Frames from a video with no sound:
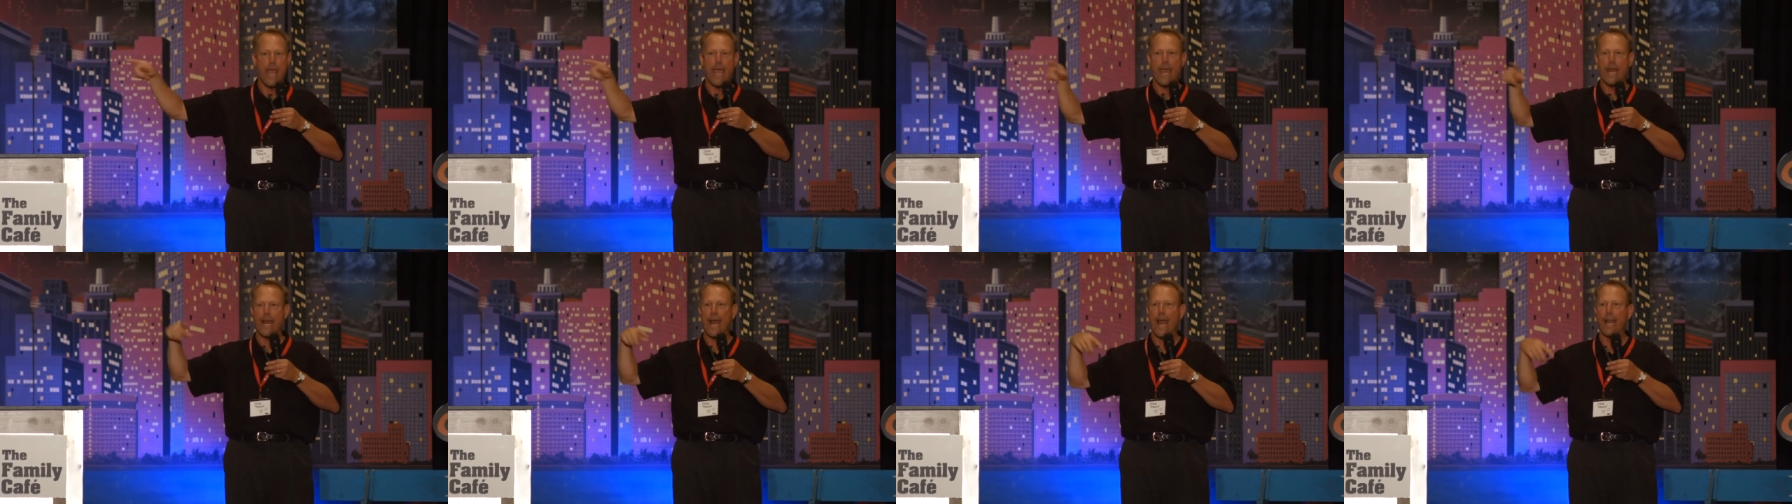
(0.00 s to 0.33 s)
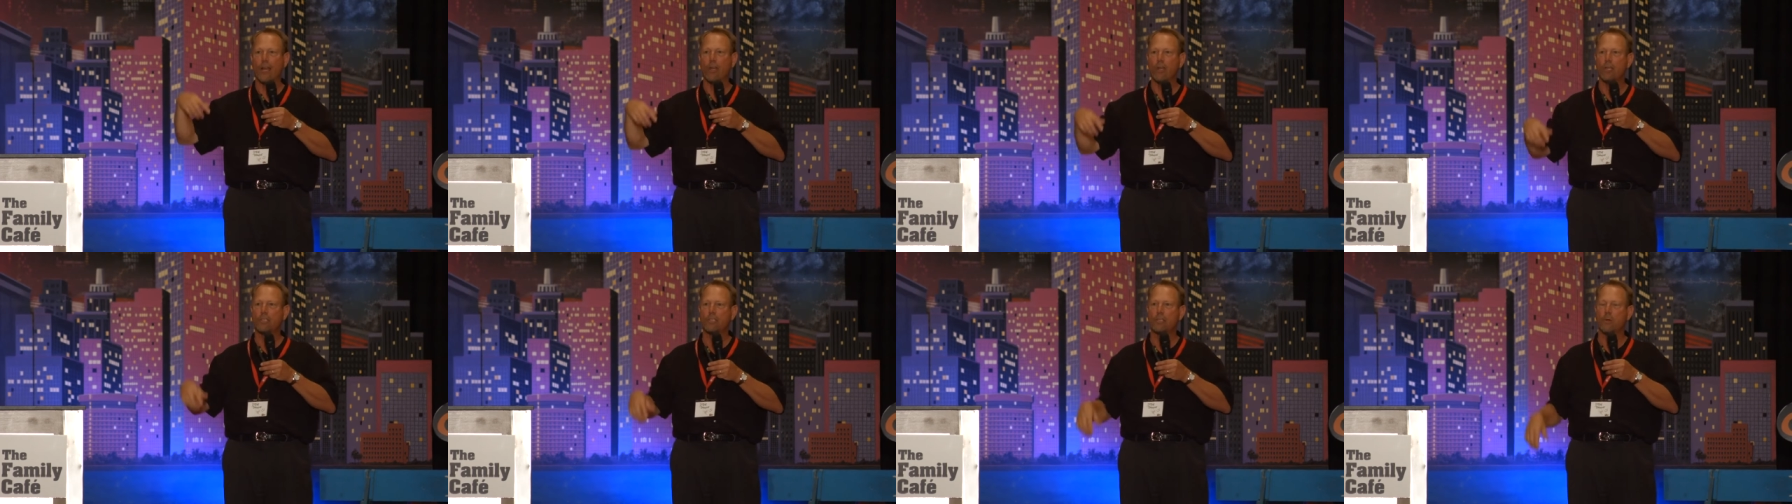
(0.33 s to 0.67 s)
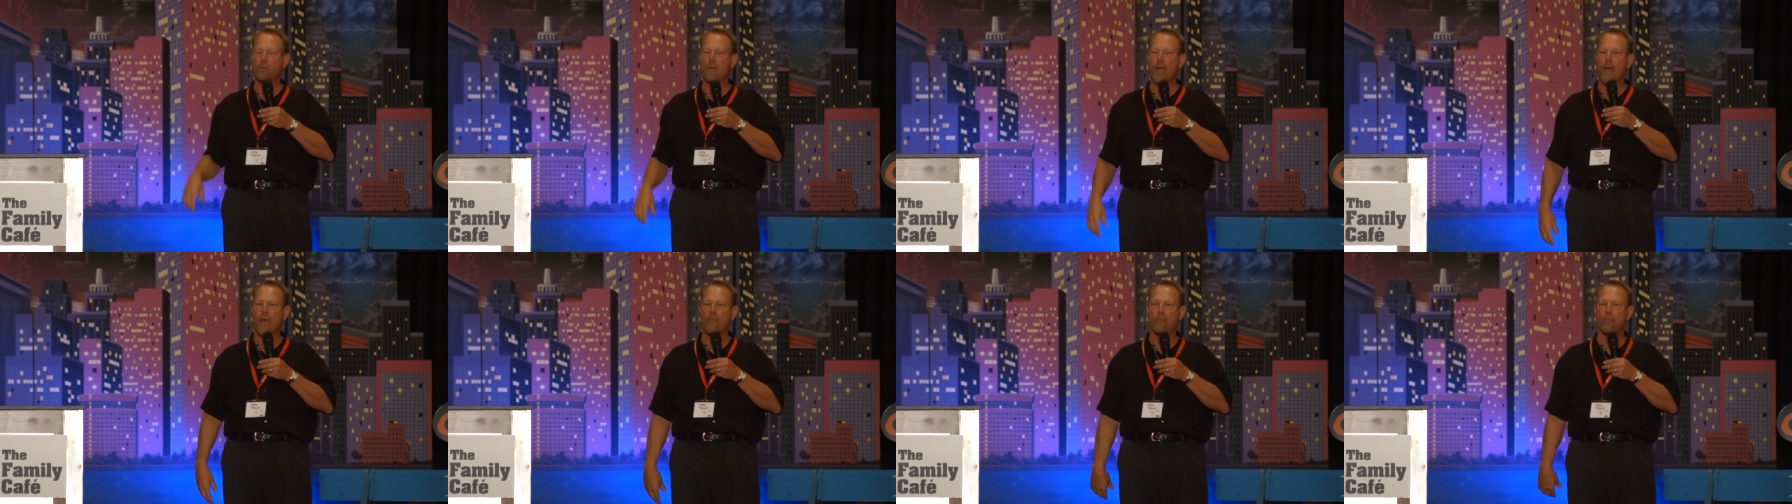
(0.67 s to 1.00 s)
And I looked
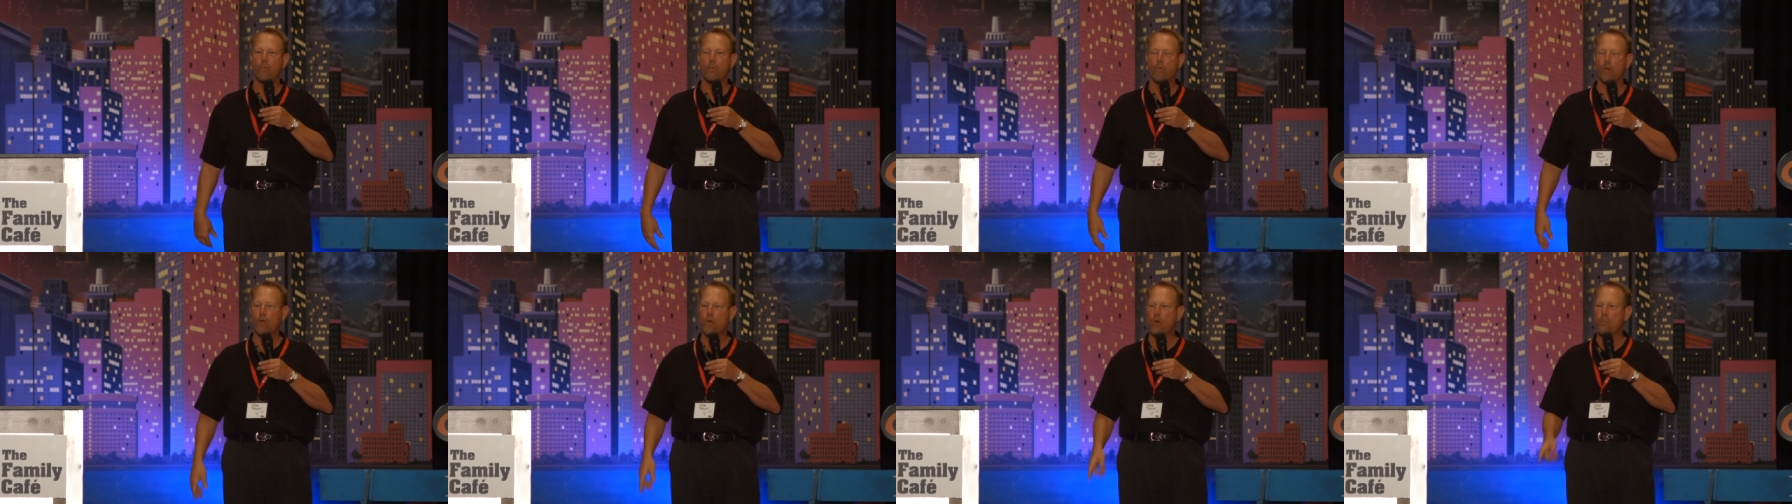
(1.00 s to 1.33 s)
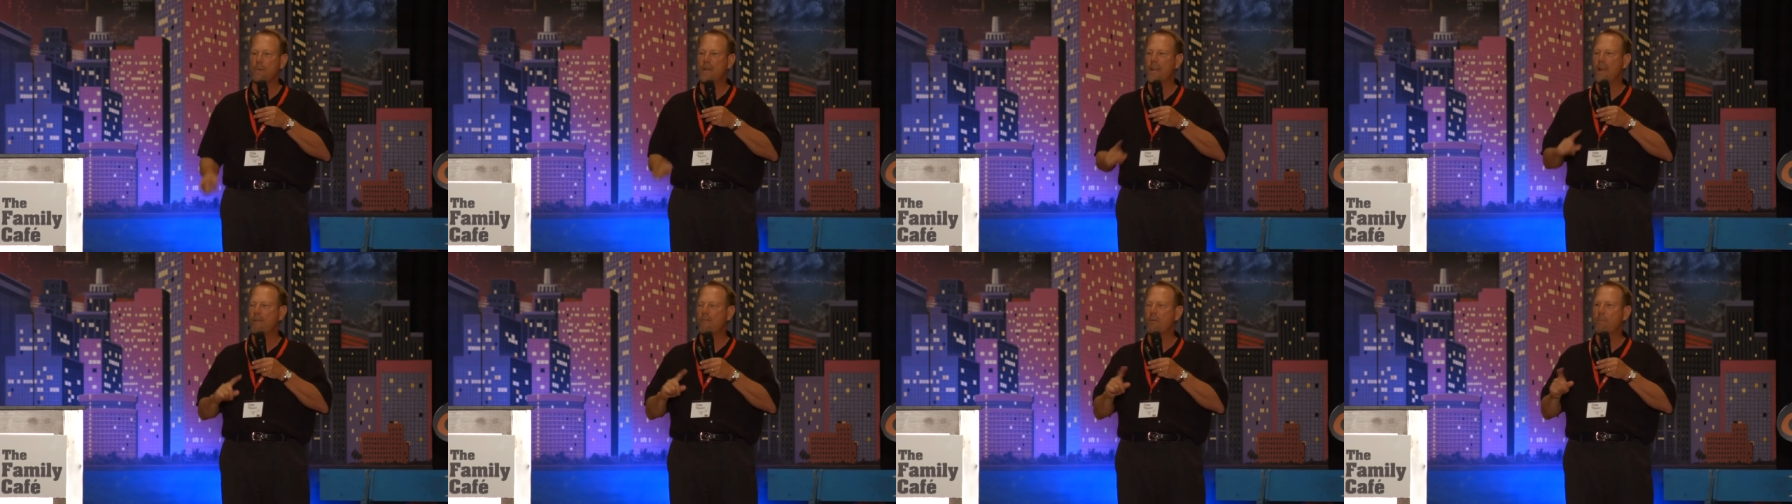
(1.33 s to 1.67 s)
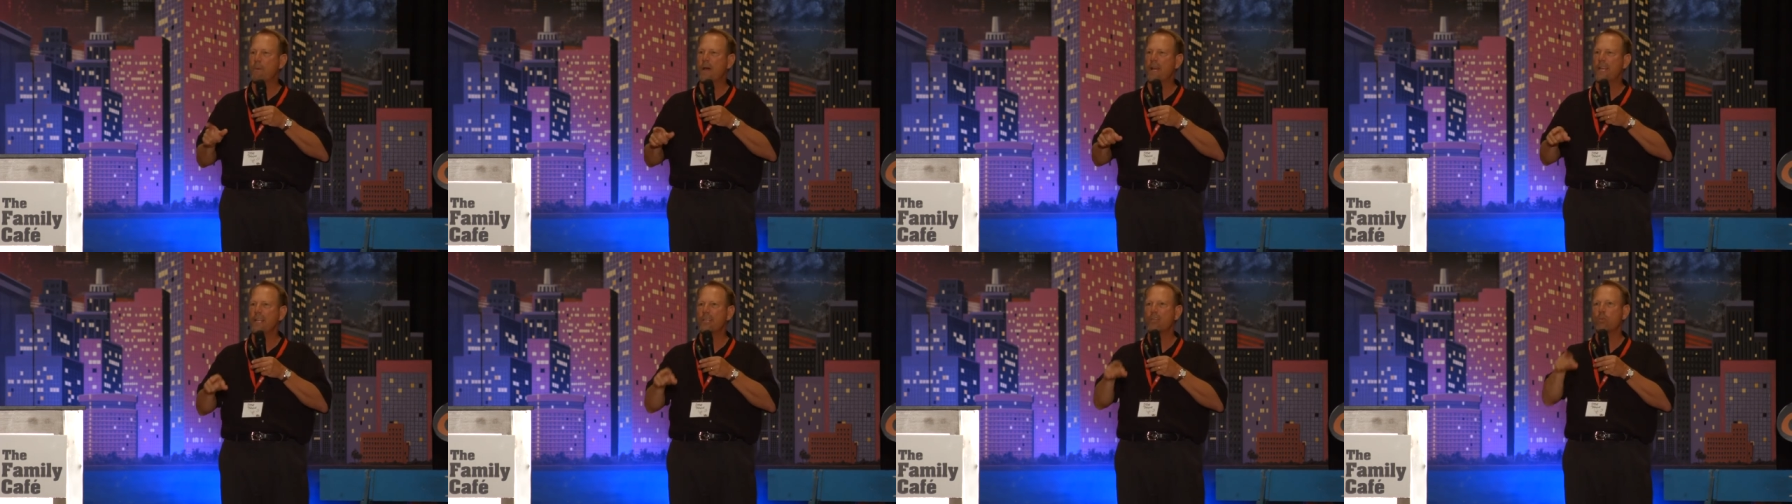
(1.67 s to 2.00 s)
around the room, and
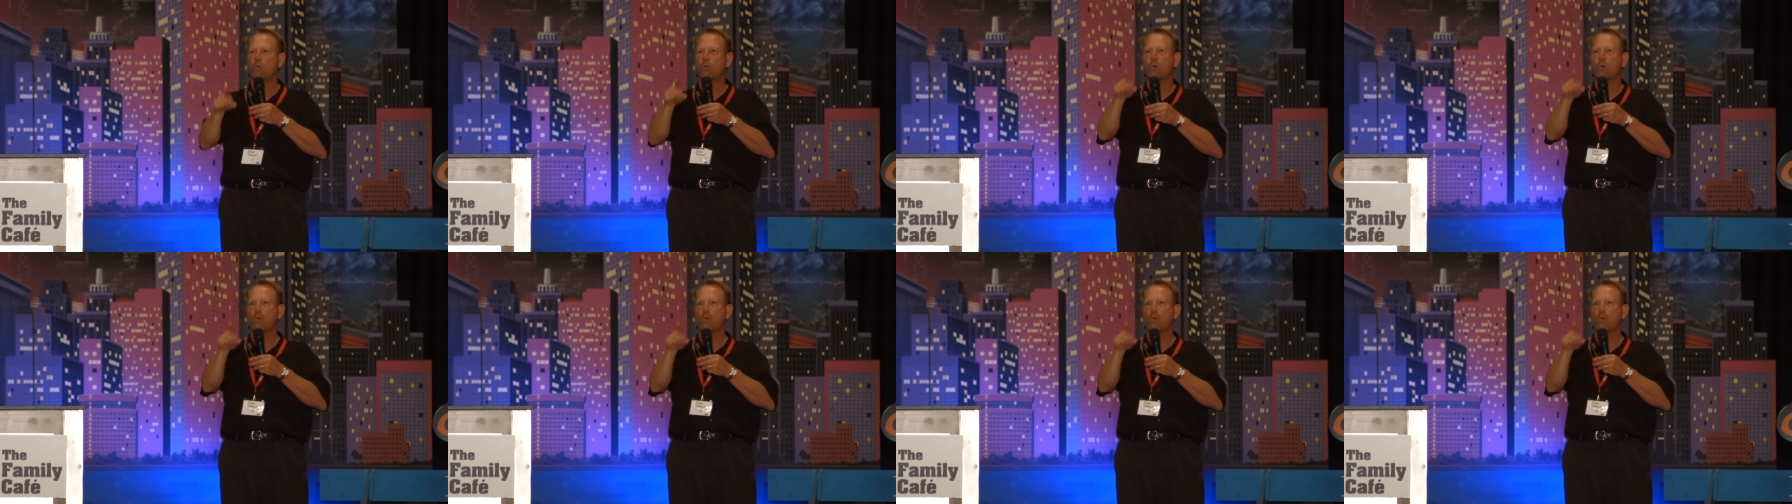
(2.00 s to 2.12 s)
everybody in